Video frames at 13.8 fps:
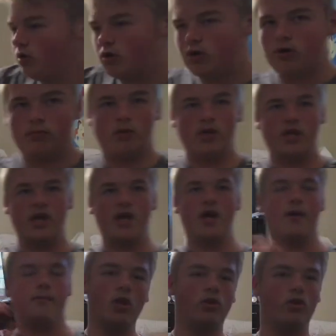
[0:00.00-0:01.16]
But yeah,
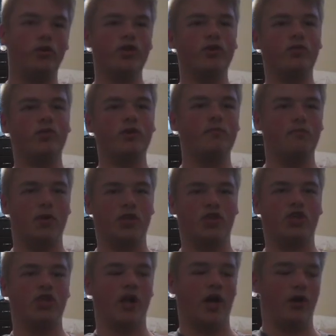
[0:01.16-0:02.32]
there isn't really much
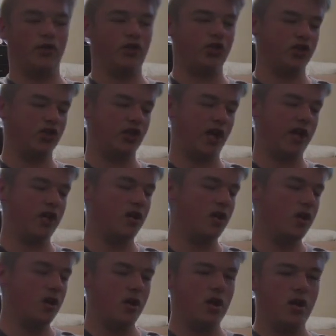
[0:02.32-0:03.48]
else to say
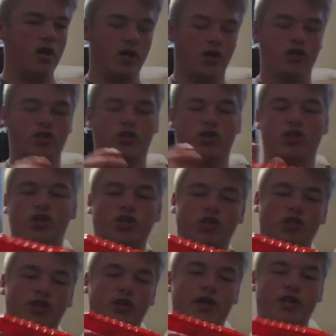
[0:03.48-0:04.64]
because this is
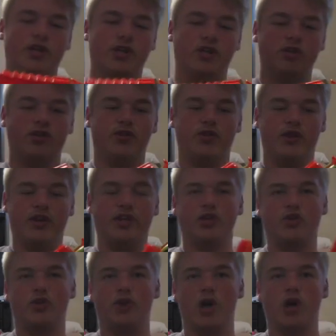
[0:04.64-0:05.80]
like the
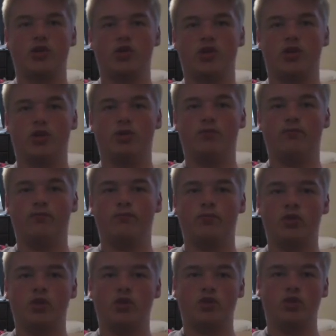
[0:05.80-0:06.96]
introduction
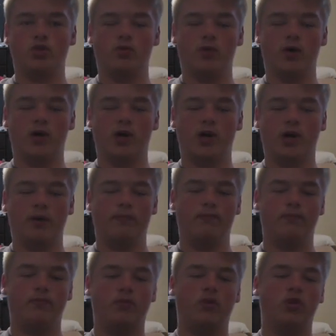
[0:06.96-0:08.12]
to
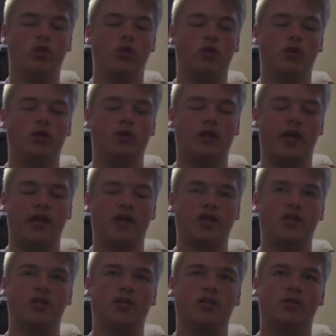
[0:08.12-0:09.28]
like
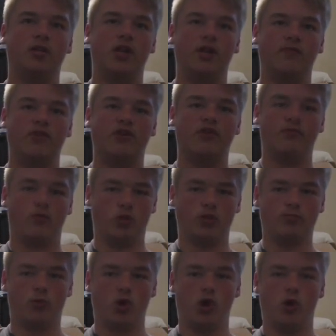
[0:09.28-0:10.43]
Adventure Force
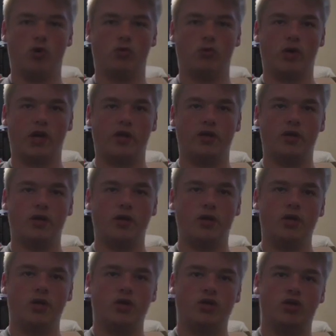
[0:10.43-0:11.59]
Pro, right?
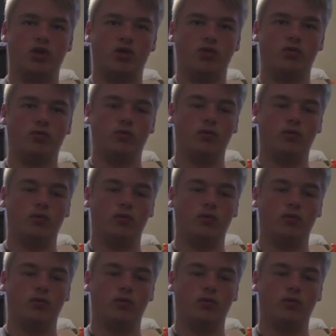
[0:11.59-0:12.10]
So